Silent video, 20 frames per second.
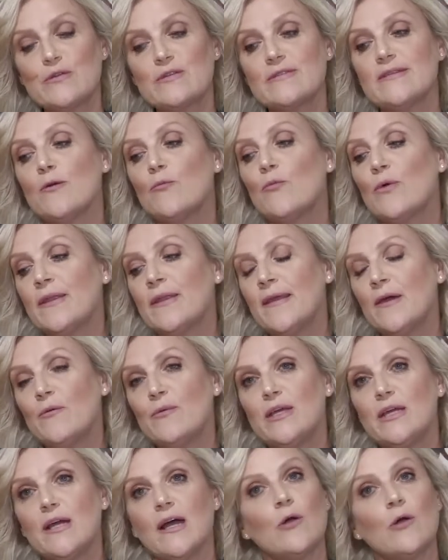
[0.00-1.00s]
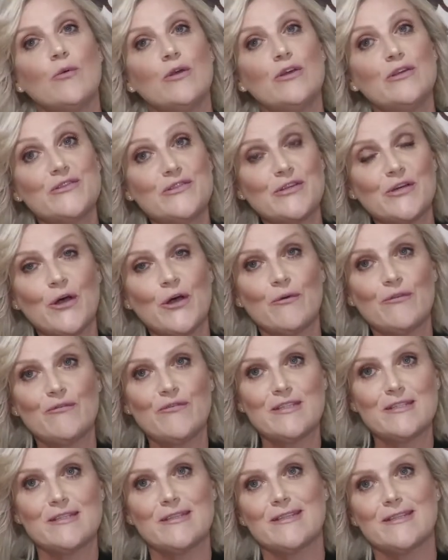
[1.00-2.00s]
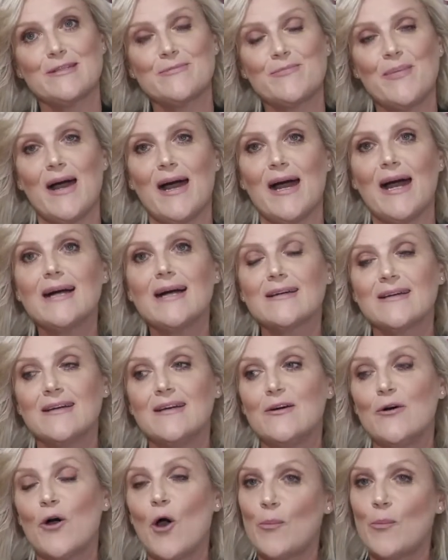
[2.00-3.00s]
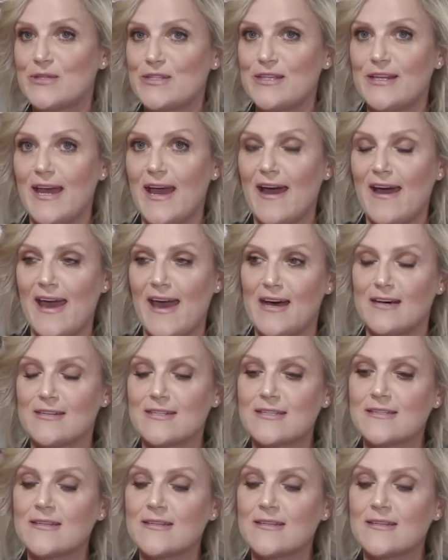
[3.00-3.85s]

Now, when they were young, we used to go and visit this park opposite our house.